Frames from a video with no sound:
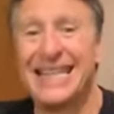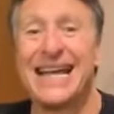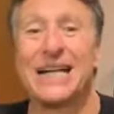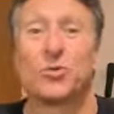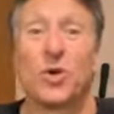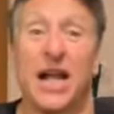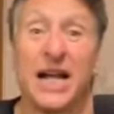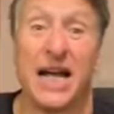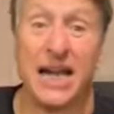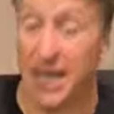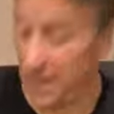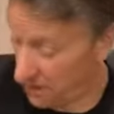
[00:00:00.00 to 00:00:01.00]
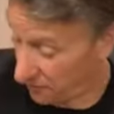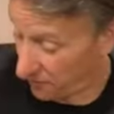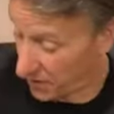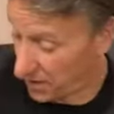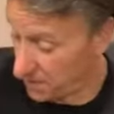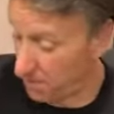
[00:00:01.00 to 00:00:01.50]
And that's what I got out of the
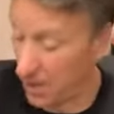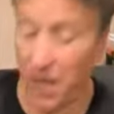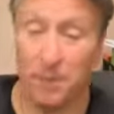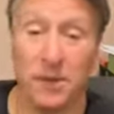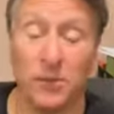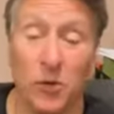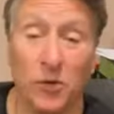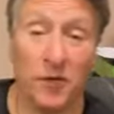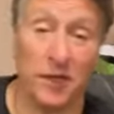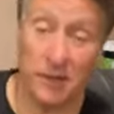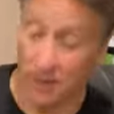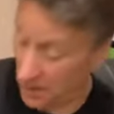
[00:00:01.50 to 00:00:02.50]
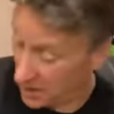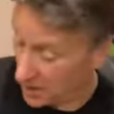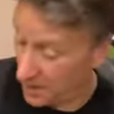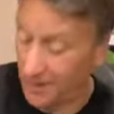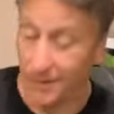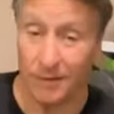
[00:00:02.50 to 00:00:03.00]
fucking Barbie movie.
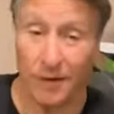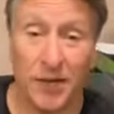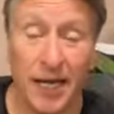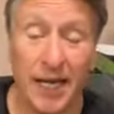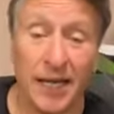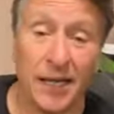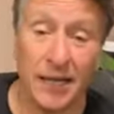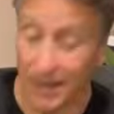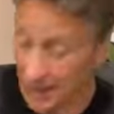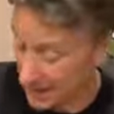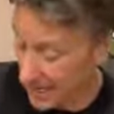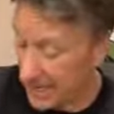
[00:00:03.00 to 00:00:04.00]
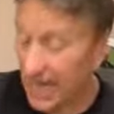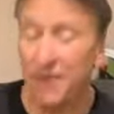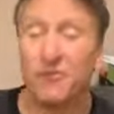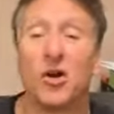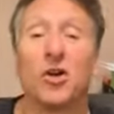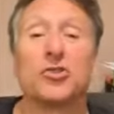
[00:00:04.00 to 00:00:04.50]
Okay? They
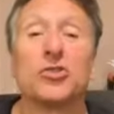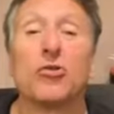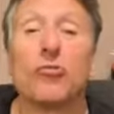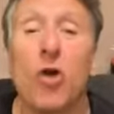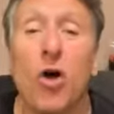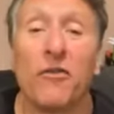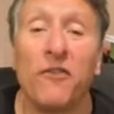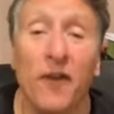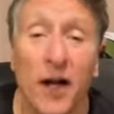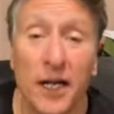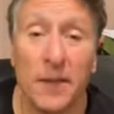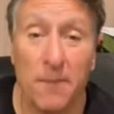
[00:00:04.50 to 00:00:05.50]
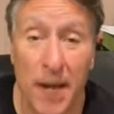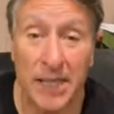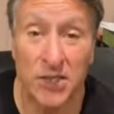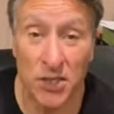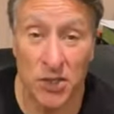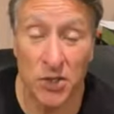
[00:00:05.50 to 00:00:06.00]
gave girls the wrong fucking
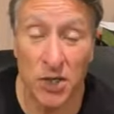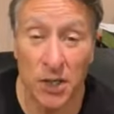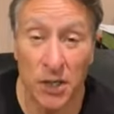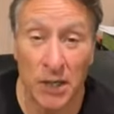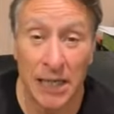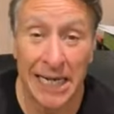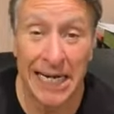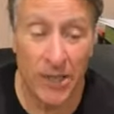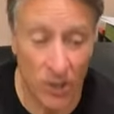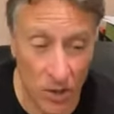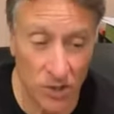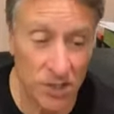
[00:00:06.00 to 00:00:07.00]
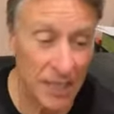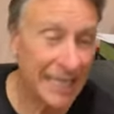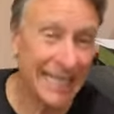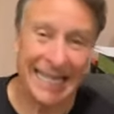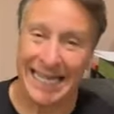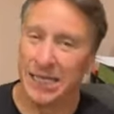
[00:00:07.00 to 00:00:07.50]
message. Girls,
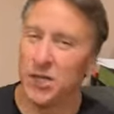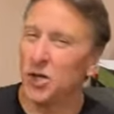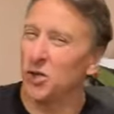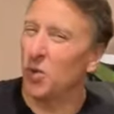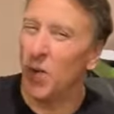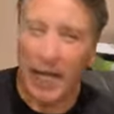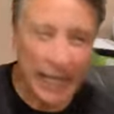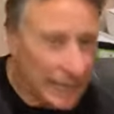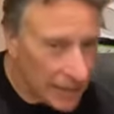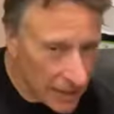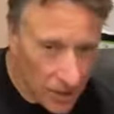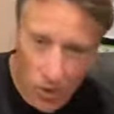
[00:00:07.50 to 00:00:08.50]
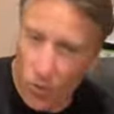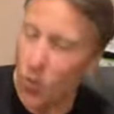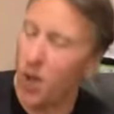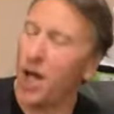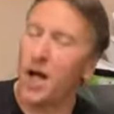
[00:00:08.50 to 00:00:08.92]
you can do anything you